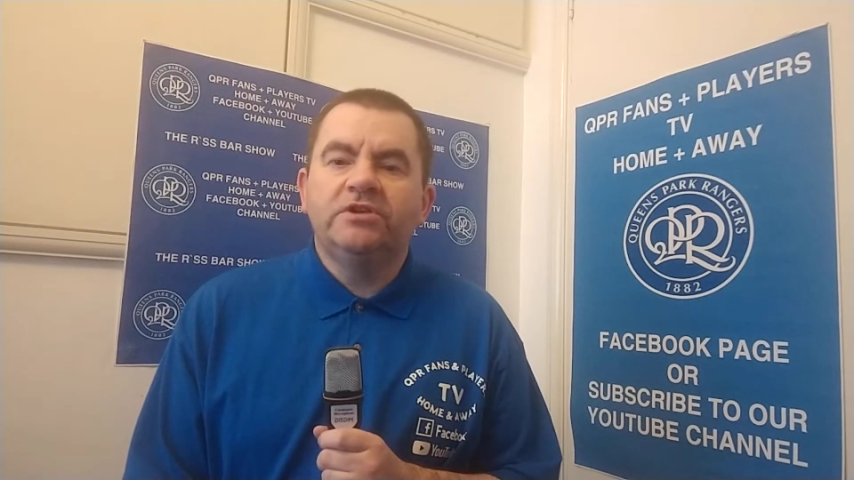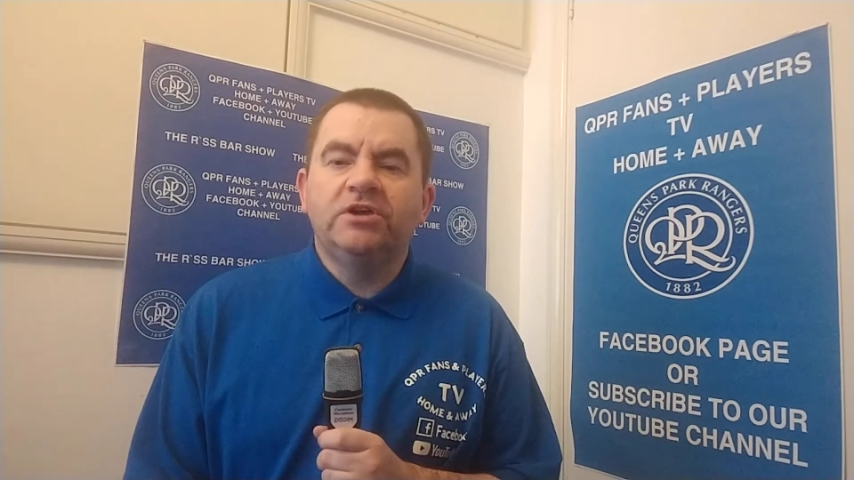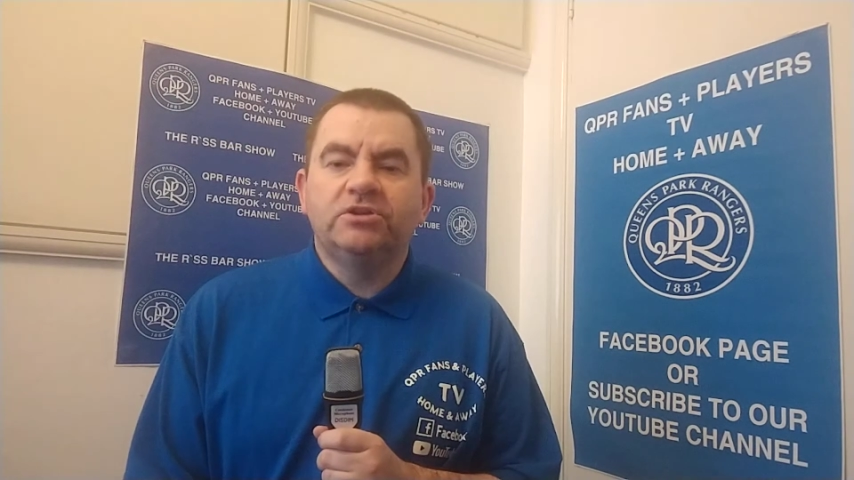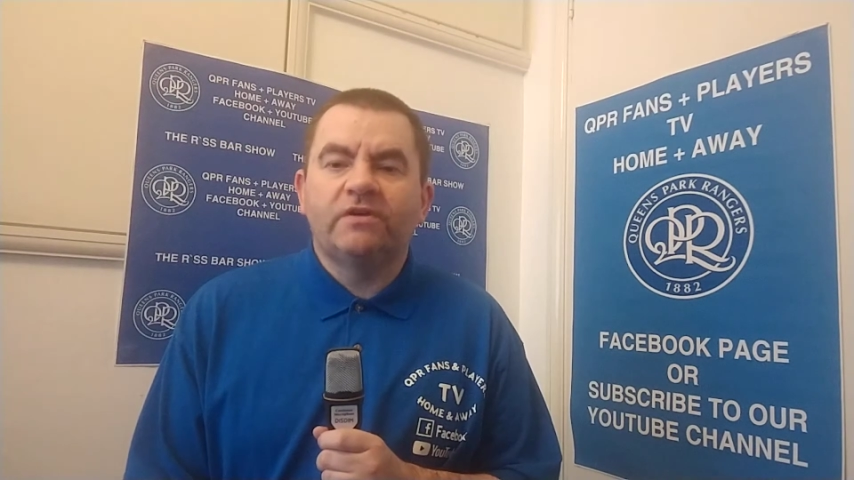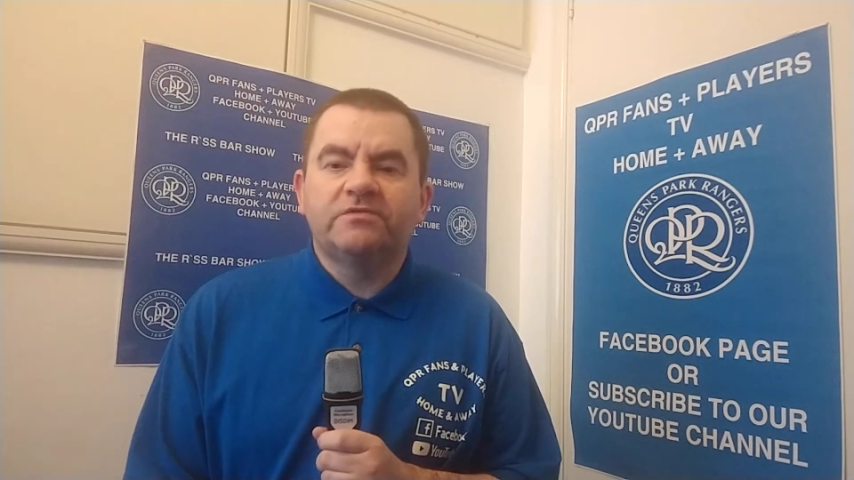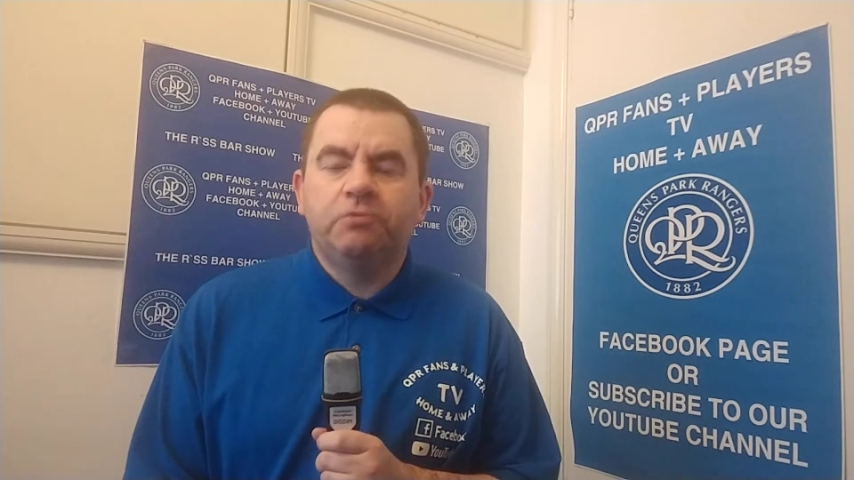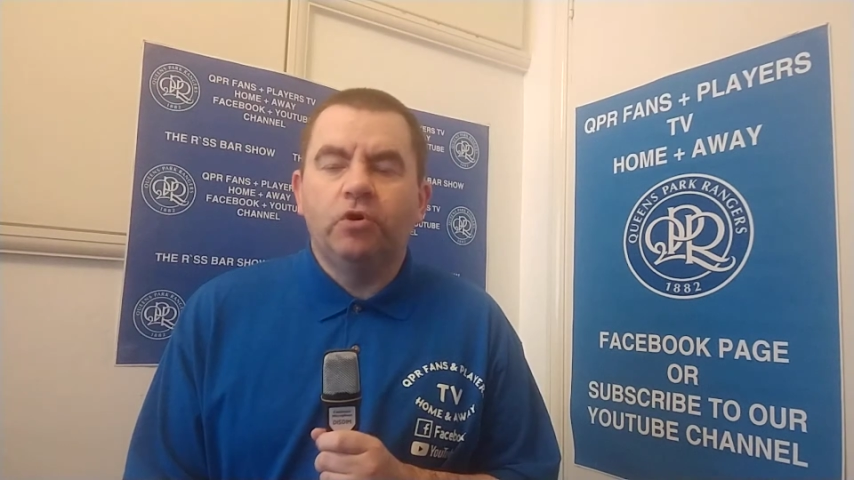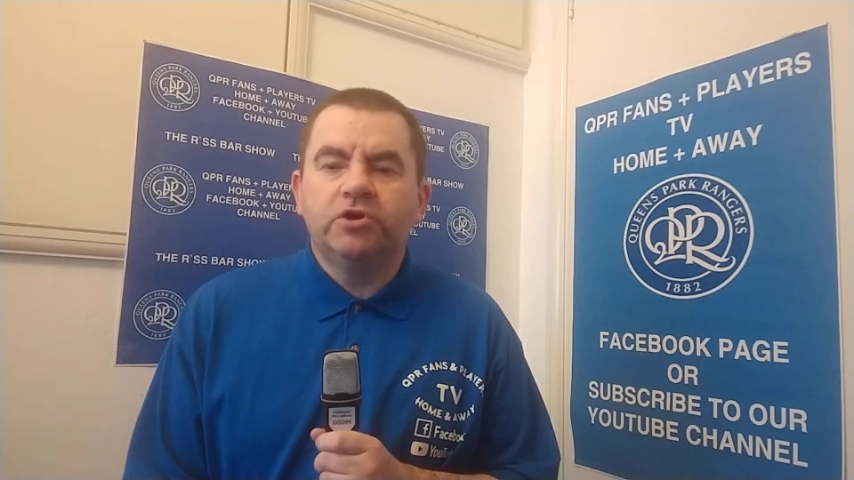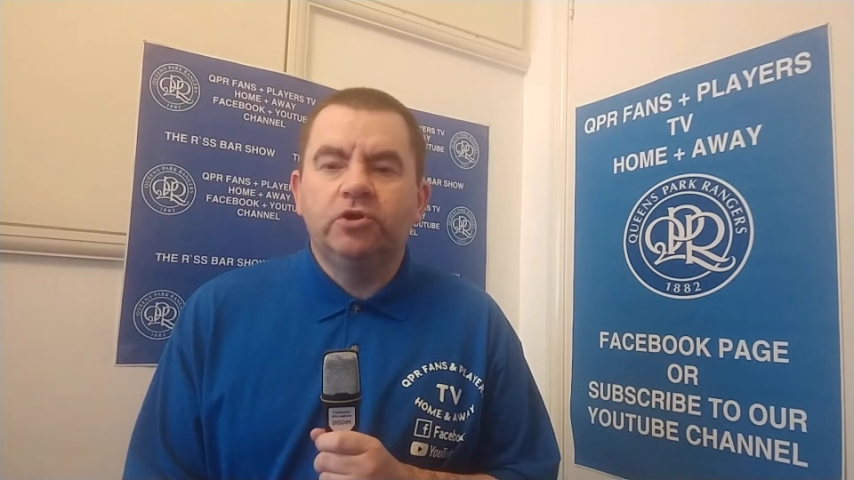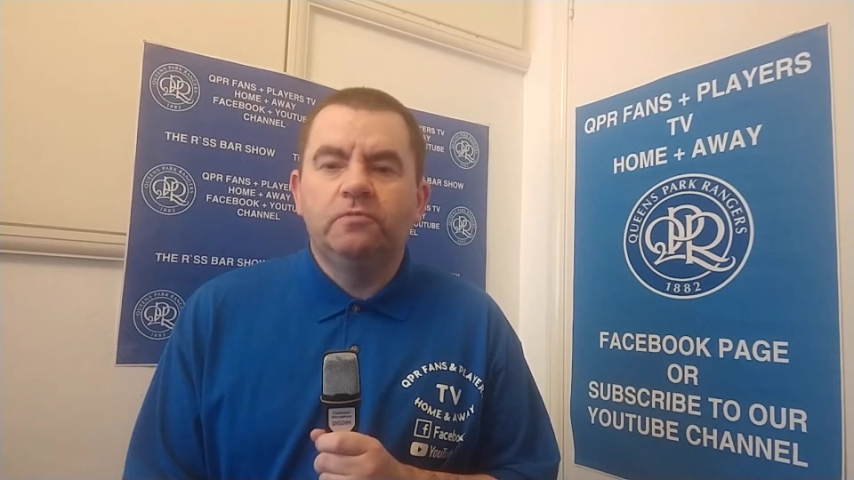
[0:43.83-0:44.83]
the years I've
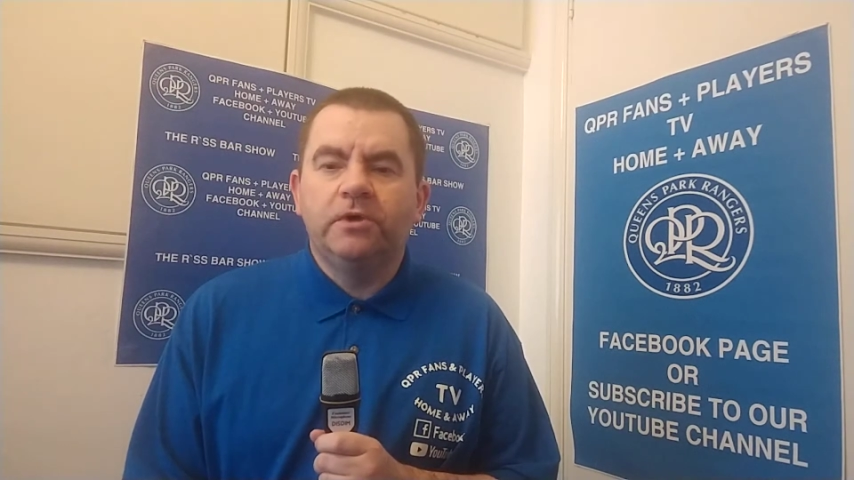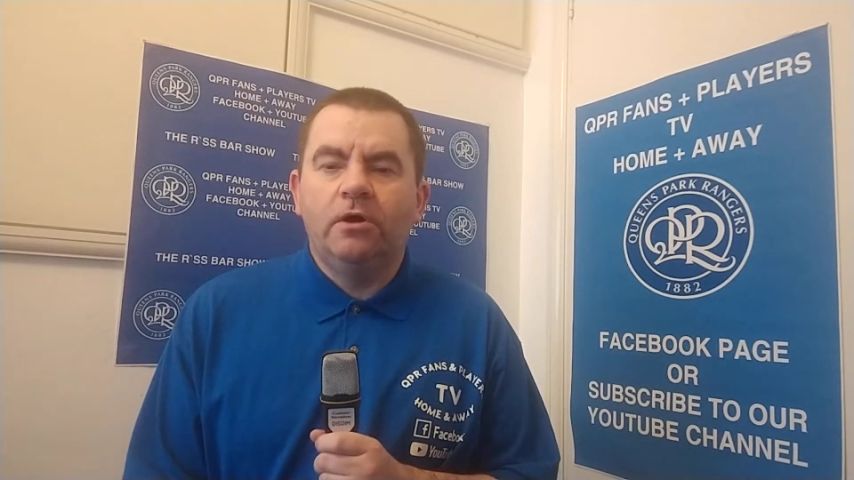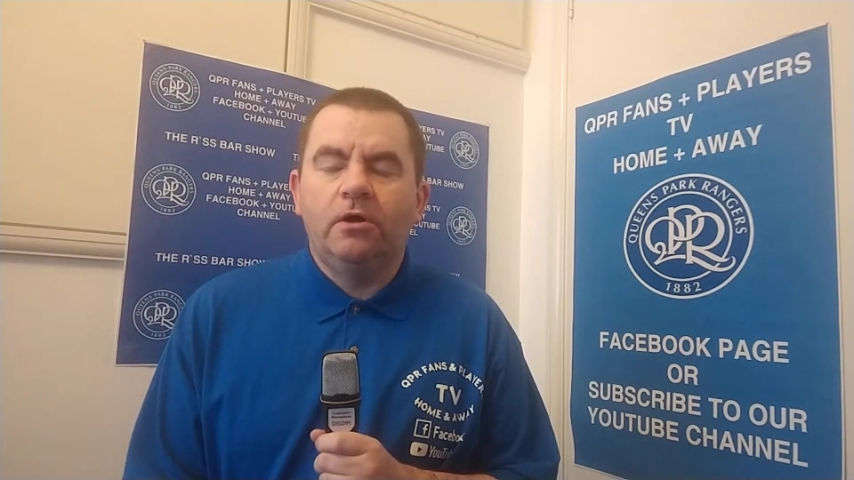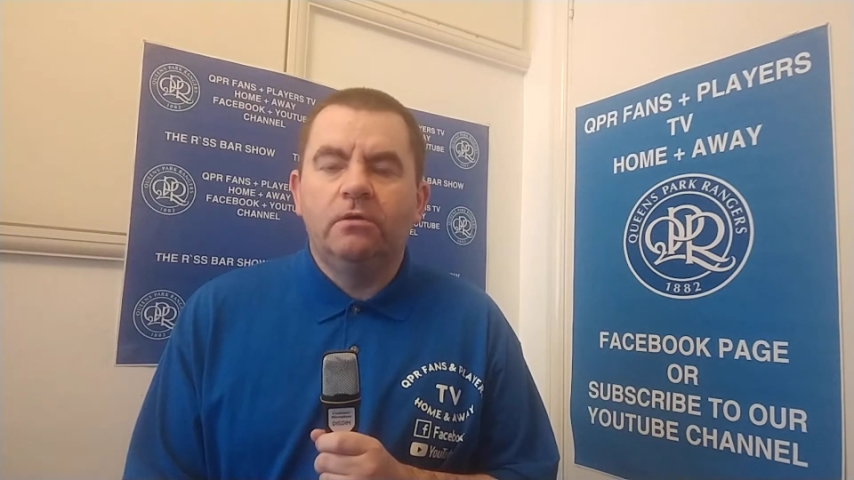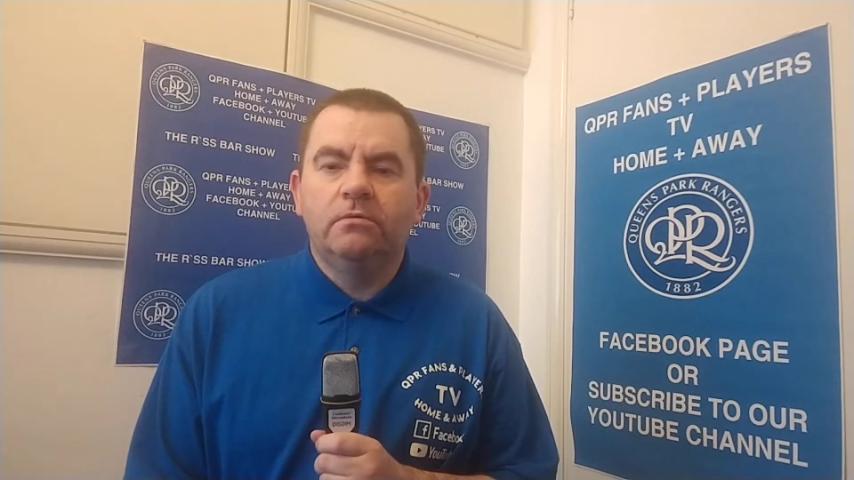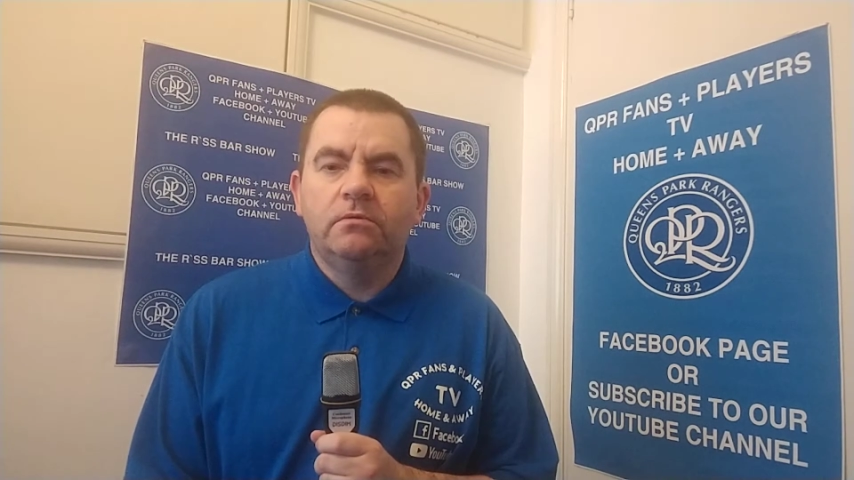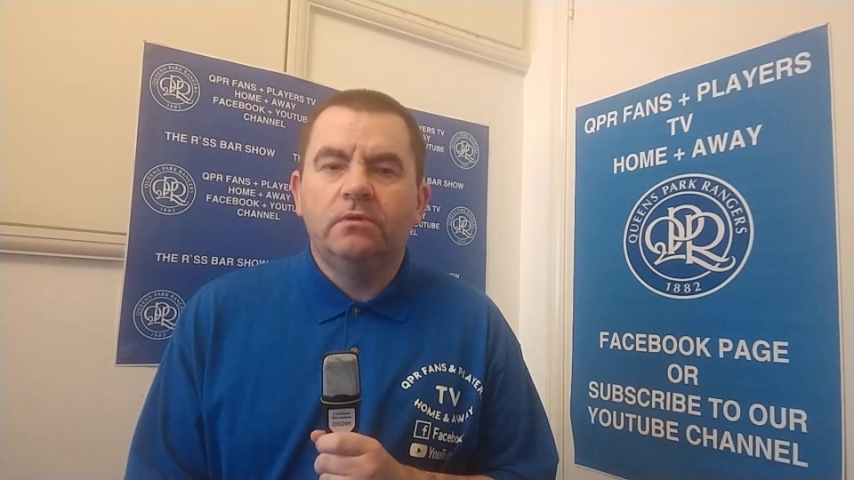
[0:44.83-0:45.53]
supported QPR,